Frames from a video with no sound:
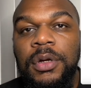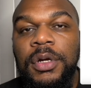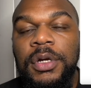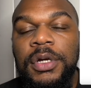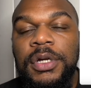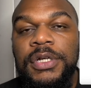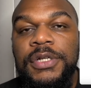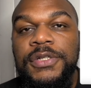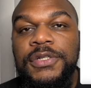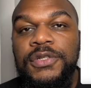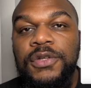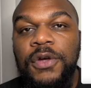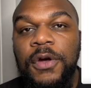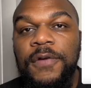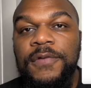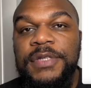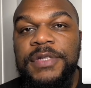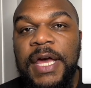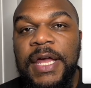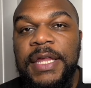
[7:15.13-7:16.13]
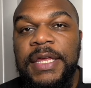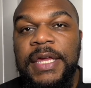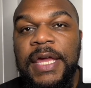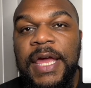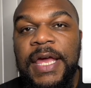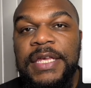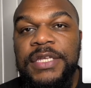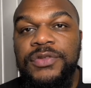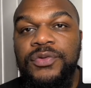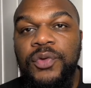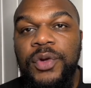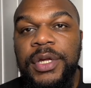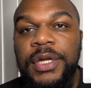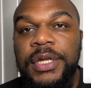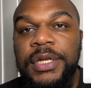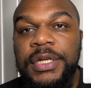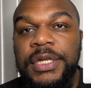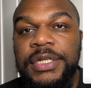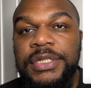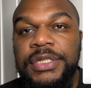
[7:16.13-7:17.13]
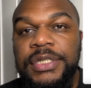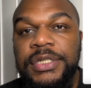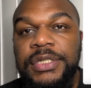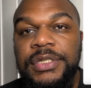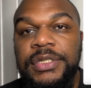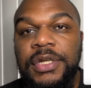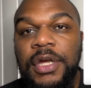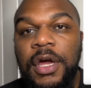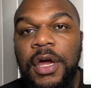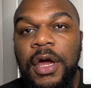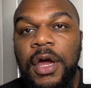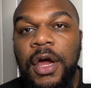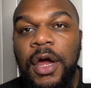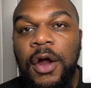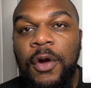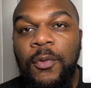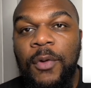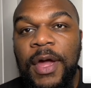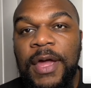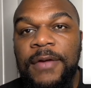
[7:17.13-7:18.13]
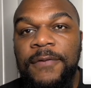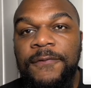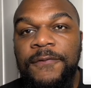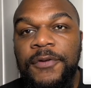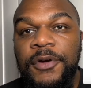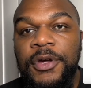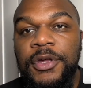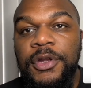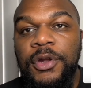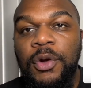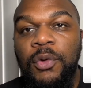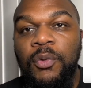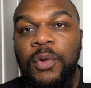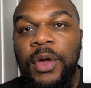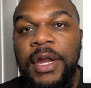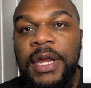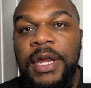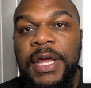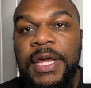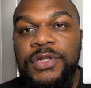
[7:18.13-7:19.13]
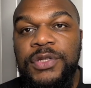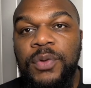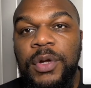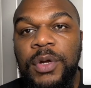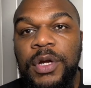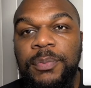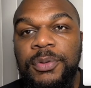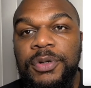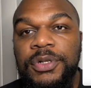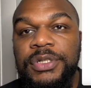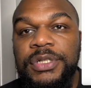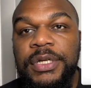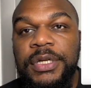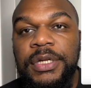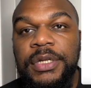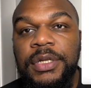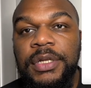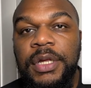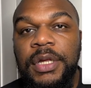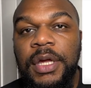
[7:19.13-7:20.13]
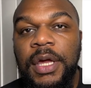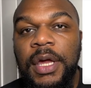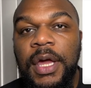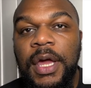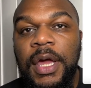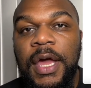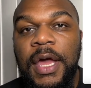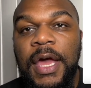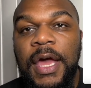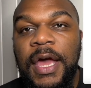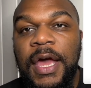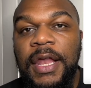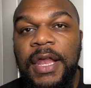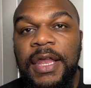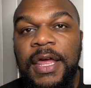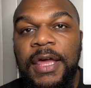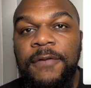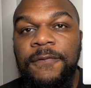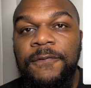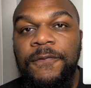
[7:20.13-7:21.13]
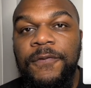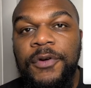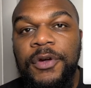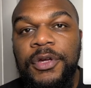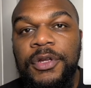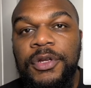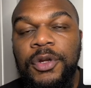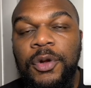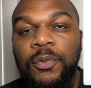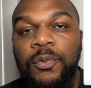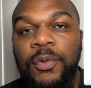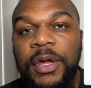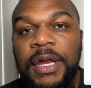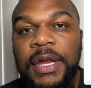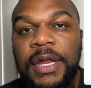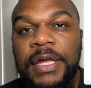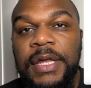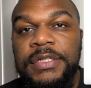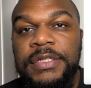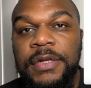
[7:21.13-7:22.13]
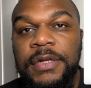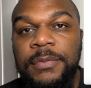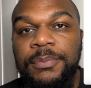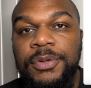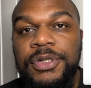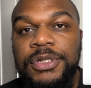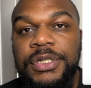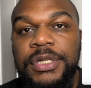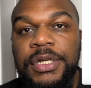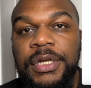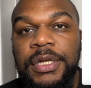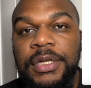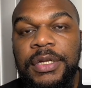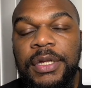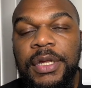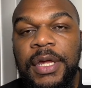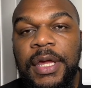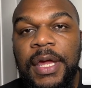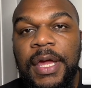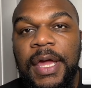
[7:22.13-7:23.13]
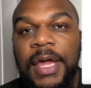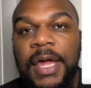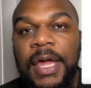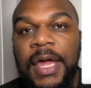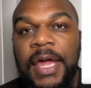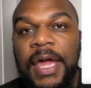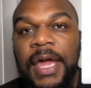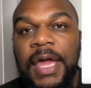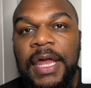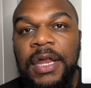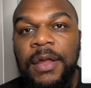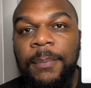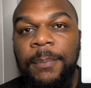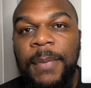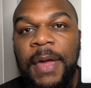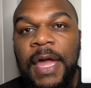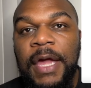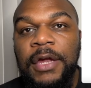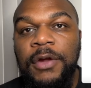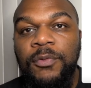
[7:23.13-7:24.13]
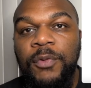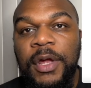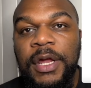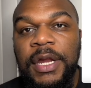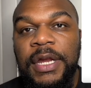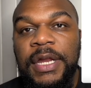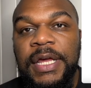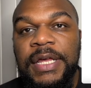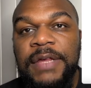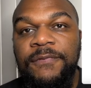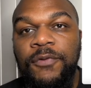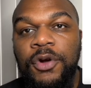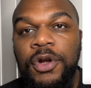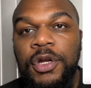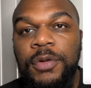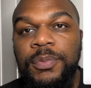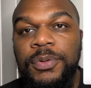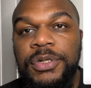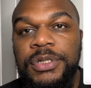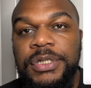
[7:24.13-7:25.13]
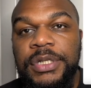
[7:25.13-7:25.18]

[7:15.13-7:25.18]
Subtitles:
So if Sally has 3 conditions, a right foot rated at 20%, a left foot rated at 10%, and a back rated at 40%,